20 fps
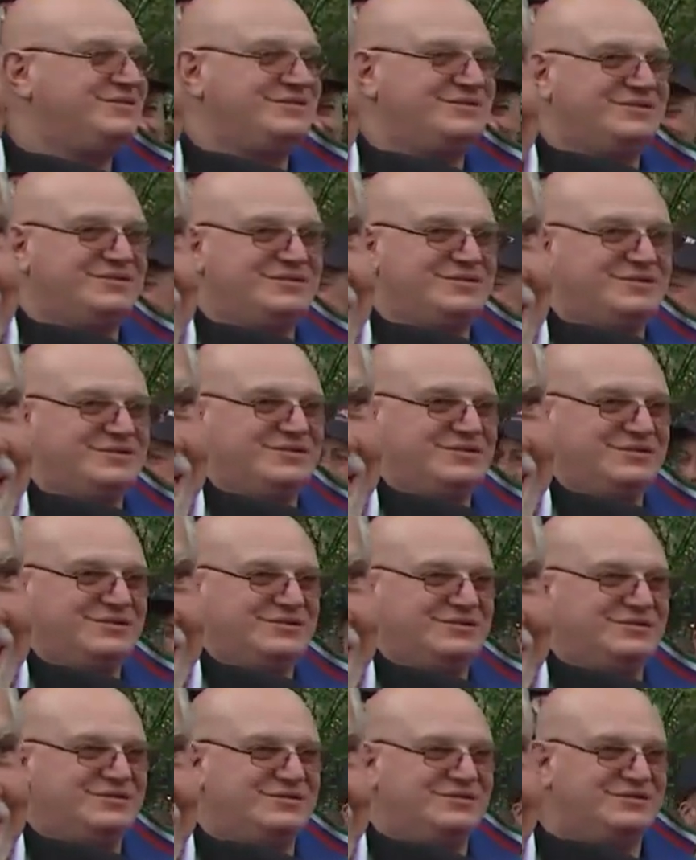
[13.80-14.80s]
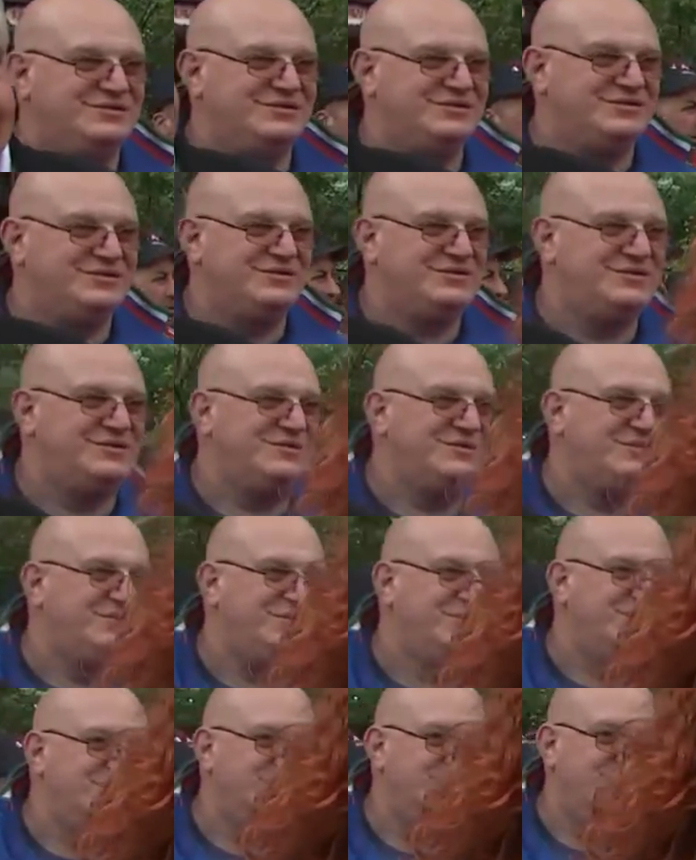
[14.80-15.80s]

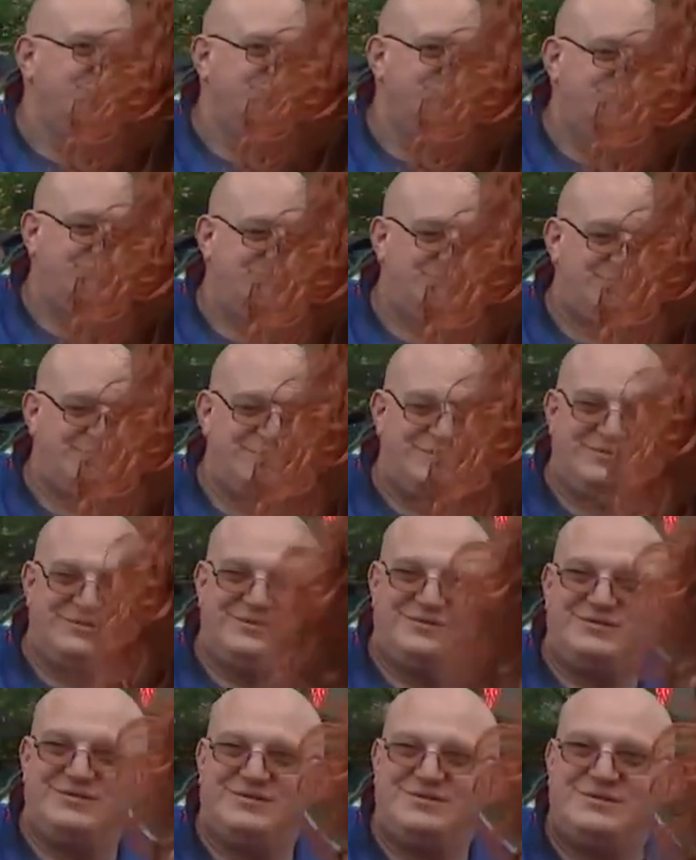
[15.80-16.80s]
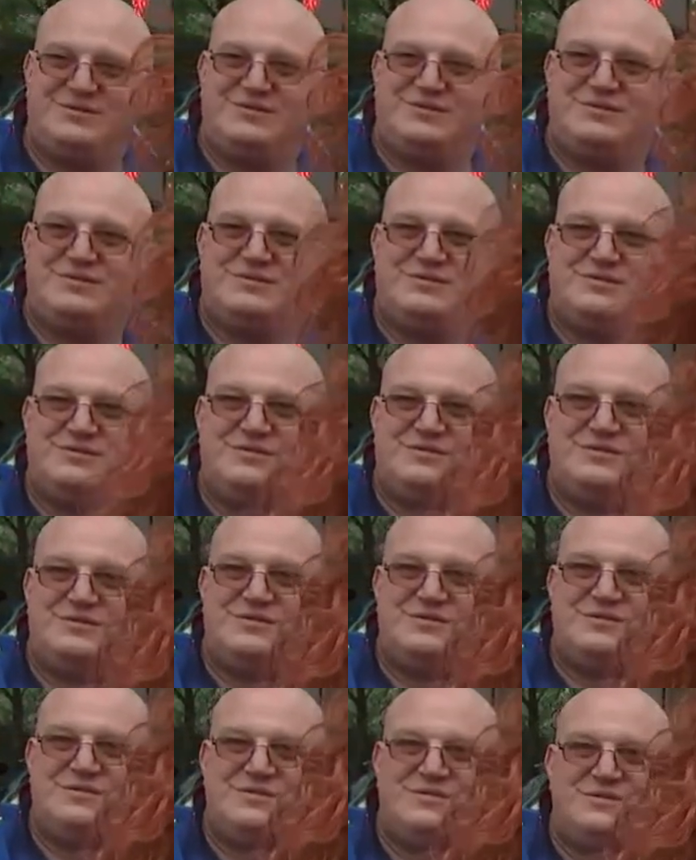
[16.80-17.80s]

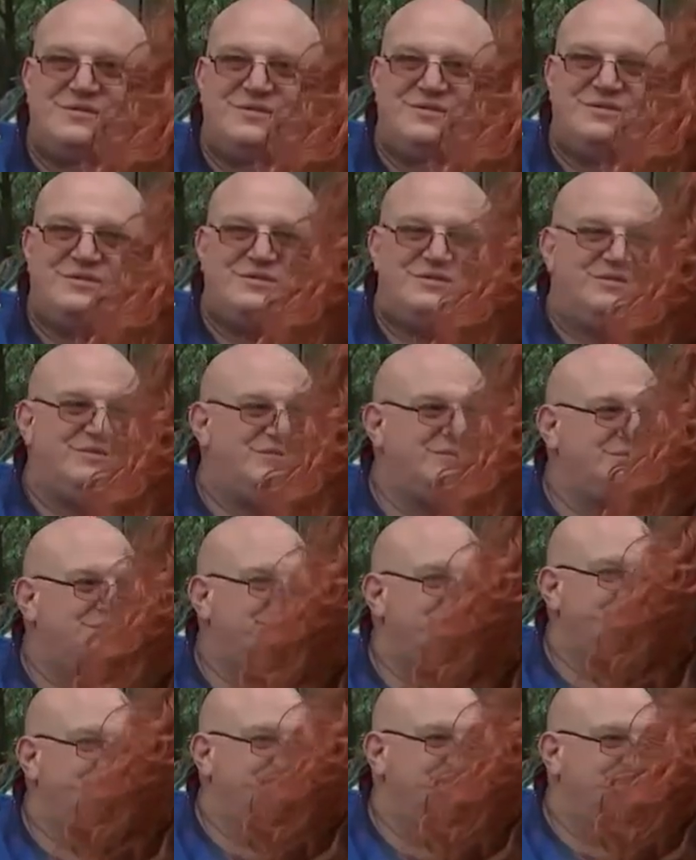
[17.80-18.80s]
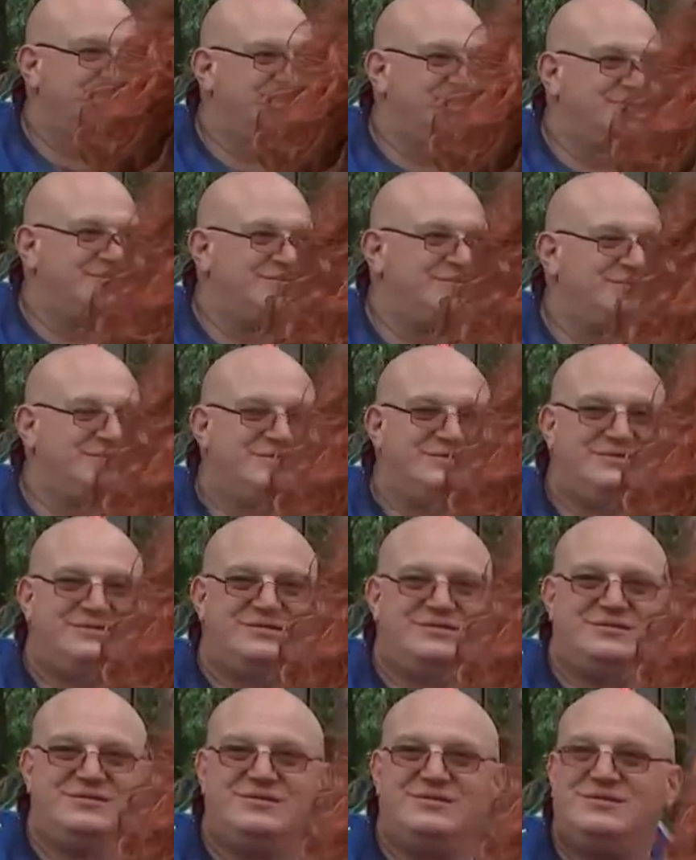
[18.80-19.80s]

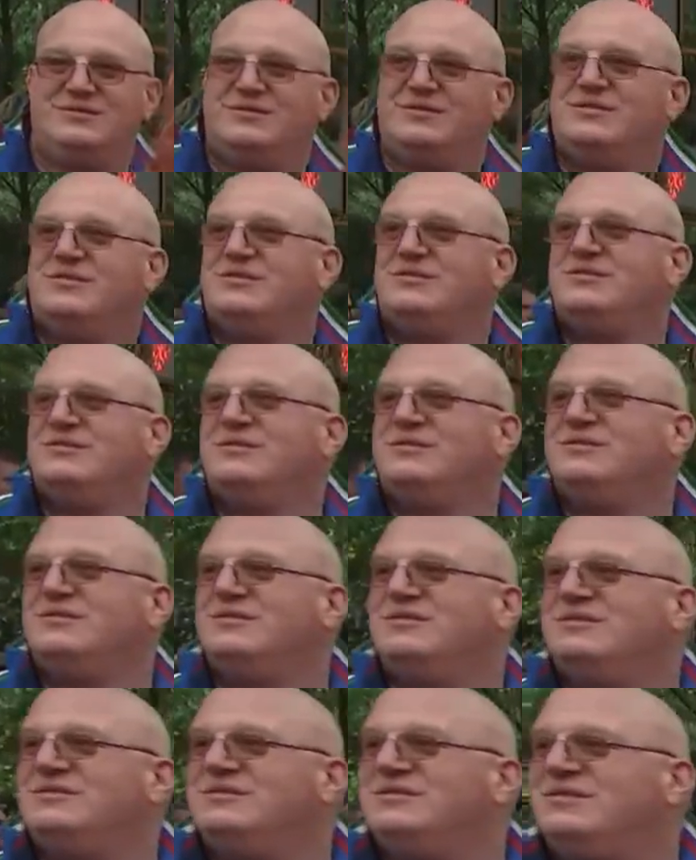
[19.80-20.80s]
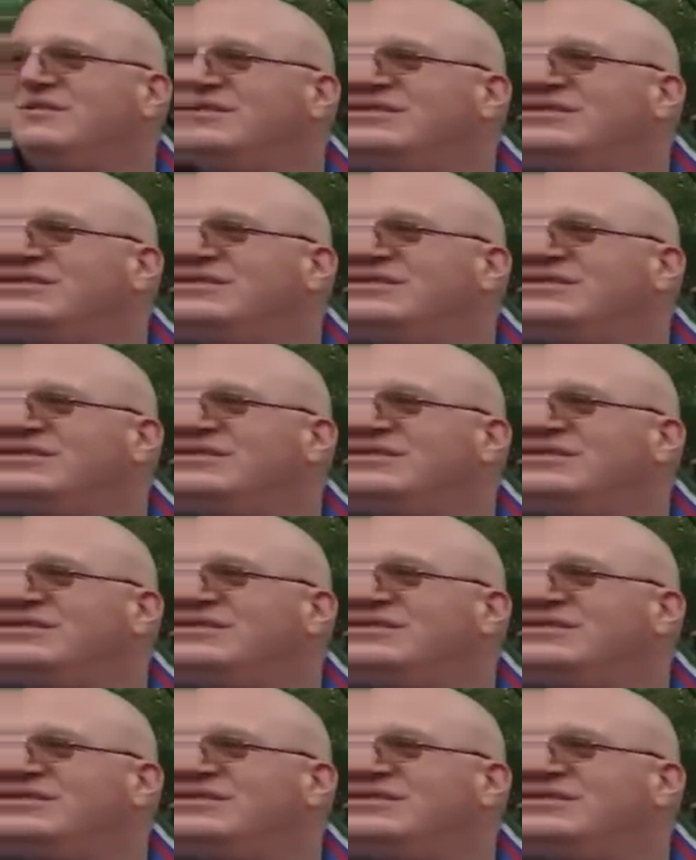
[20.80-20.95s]
[no speech]